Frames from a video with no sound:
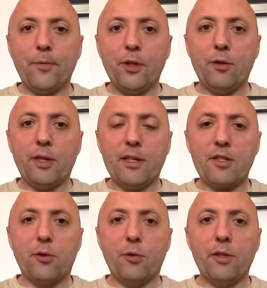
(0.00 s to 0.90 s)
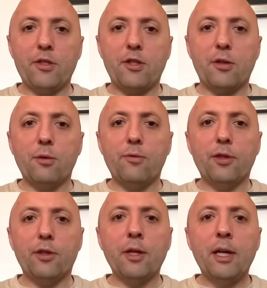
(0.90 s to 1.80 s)
you know, and that's all there is to go
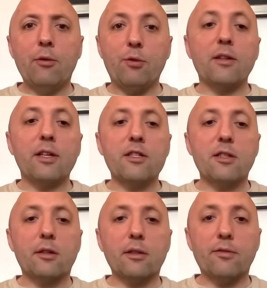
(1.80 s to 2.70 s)
for realistically